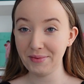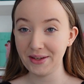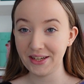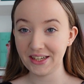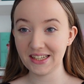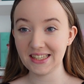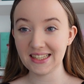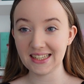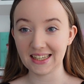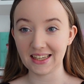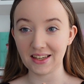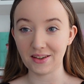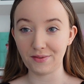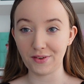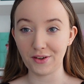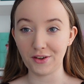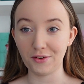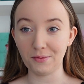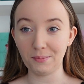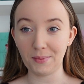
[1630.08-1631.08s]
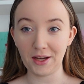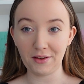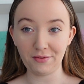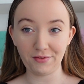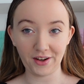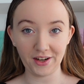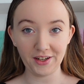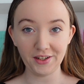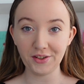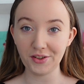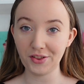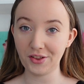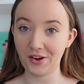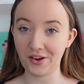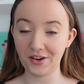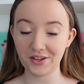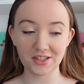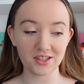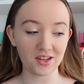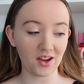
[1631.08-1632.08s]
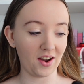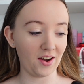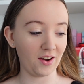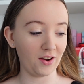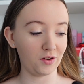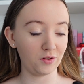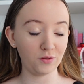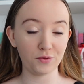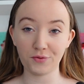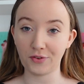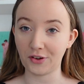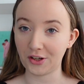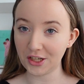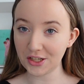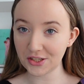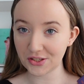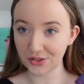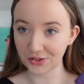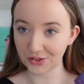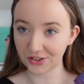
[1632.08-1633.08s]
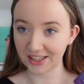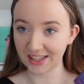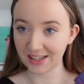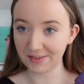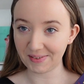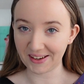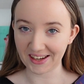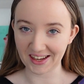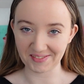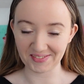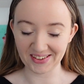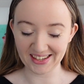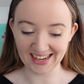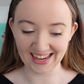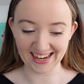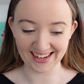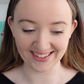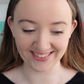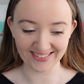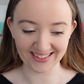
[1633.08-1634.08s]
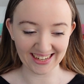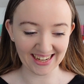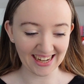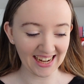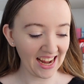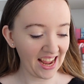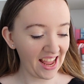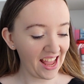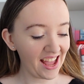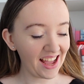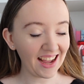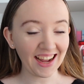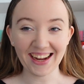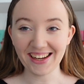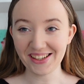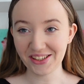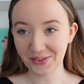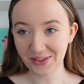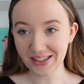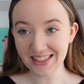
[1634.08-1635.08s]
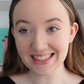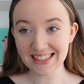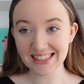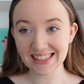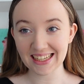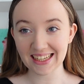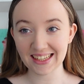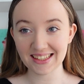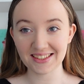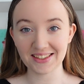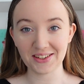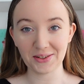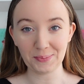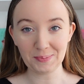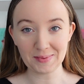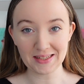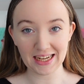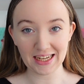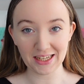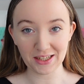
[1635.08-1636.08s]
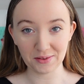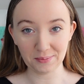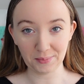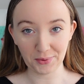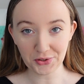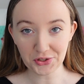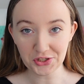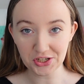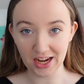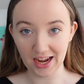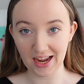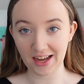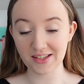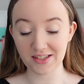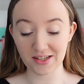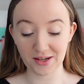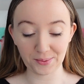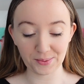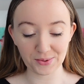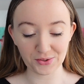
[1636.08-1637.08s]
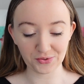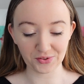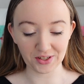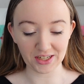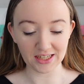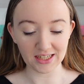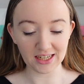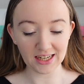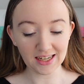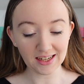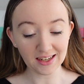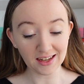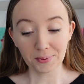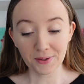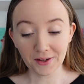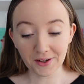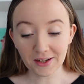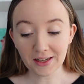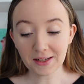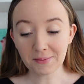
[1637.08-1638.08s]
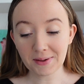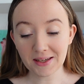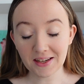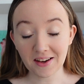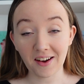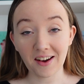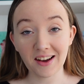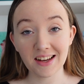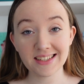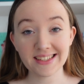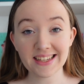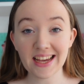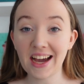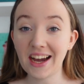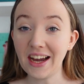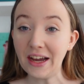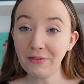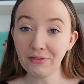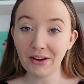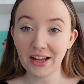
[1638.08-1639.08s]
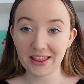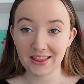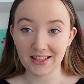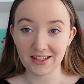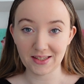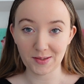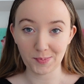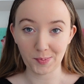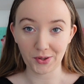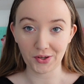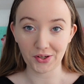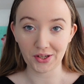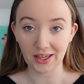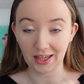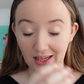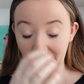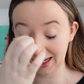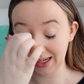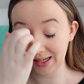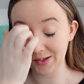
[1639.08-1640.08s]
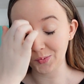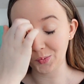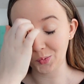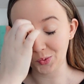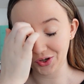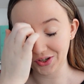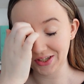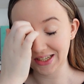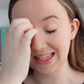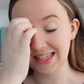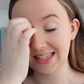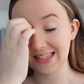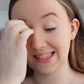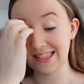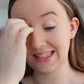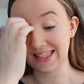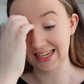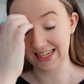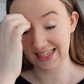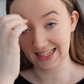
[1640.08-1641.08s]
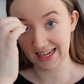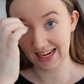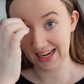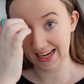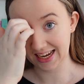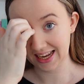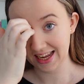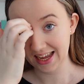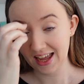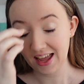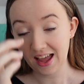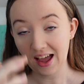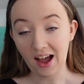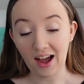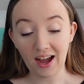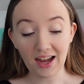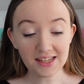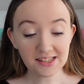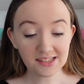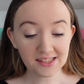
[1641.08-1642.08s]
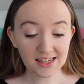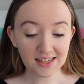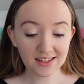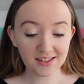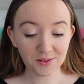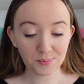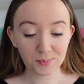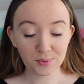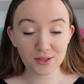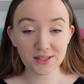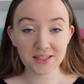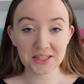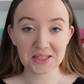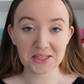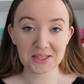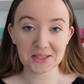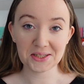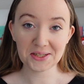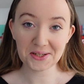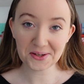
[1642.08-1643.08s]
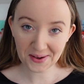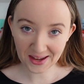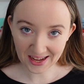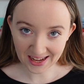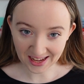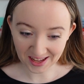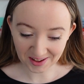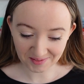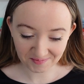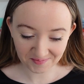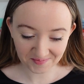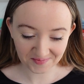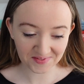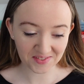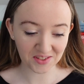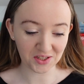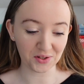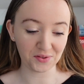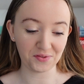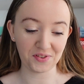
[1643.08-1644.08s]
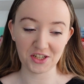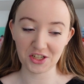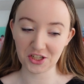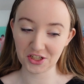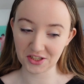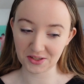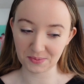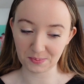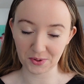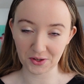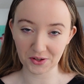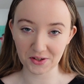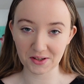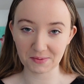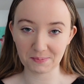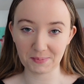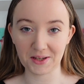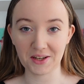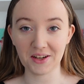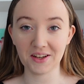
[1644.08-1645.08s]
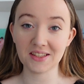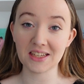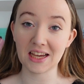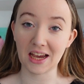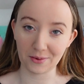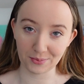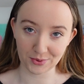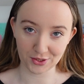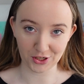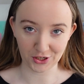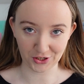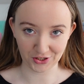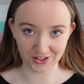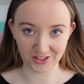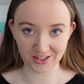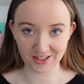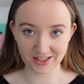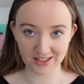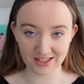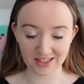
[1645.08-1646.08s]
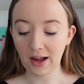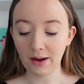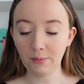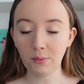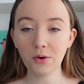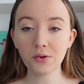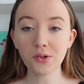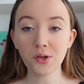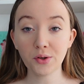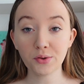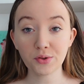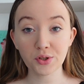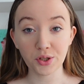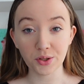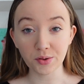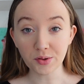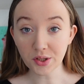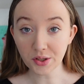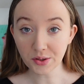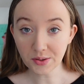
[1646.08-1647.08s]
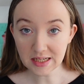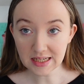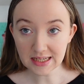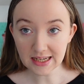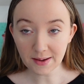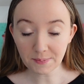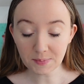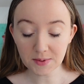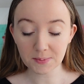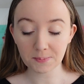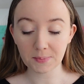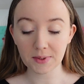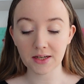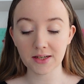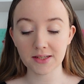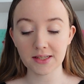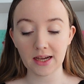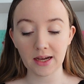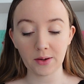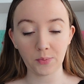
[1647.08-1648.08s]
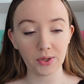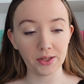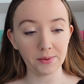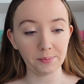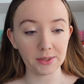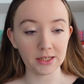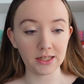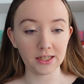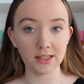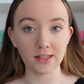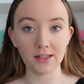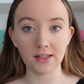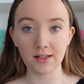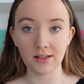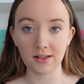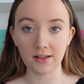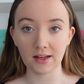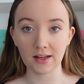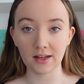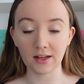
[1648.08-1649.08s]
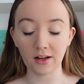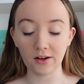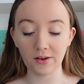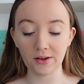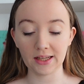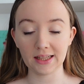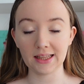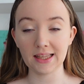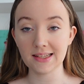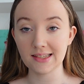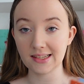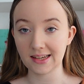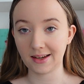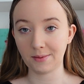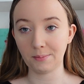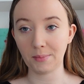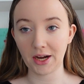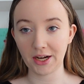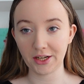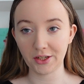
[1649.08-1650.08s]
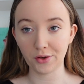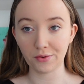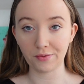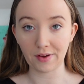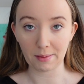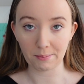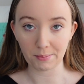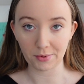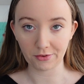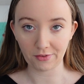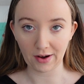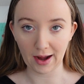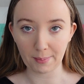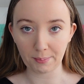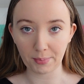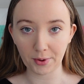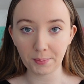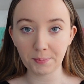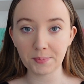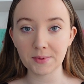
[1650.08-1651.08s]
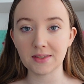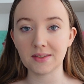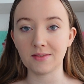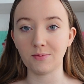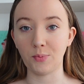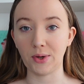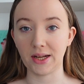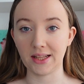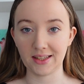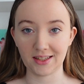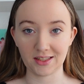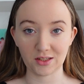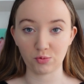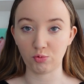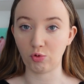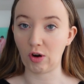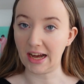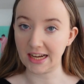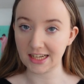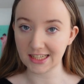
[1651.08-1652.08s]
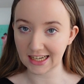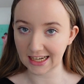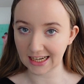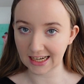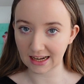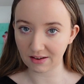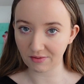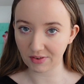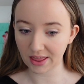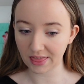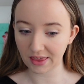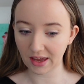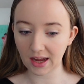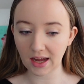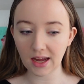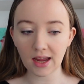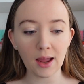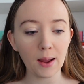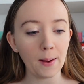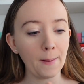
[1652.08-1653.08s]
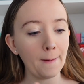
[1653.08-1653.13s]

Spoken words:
here to give you my final thoughts on Funny Story by Emily Henry. I know I didn't get to update you much as I was reading, purely because I read this book in one sitting. I stayed up till 2 a.m. to finish this book because I was hooked. I won't go too in depth because I will be including this in my November wrap up with its rating and everything,